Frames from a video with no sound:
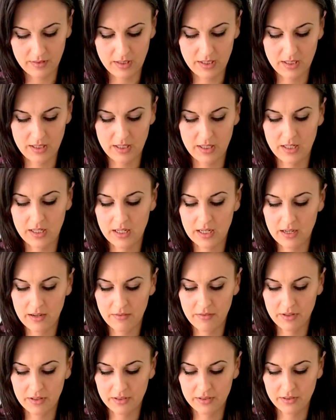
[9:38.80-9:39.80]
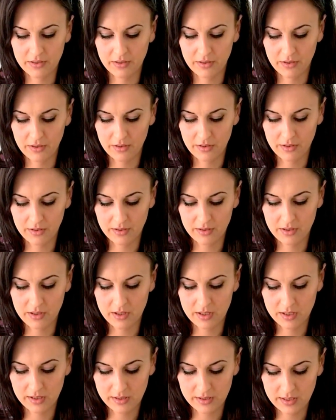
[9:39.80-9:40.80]
And there you have it. So
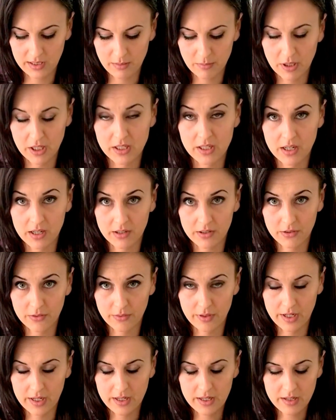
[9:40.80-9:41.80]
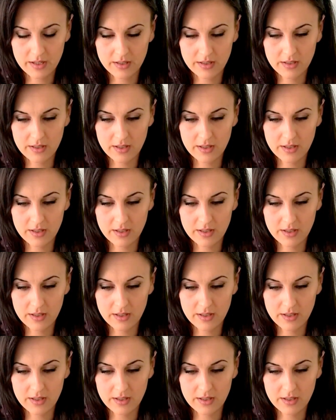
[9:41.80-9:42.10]
you can see my dark thread.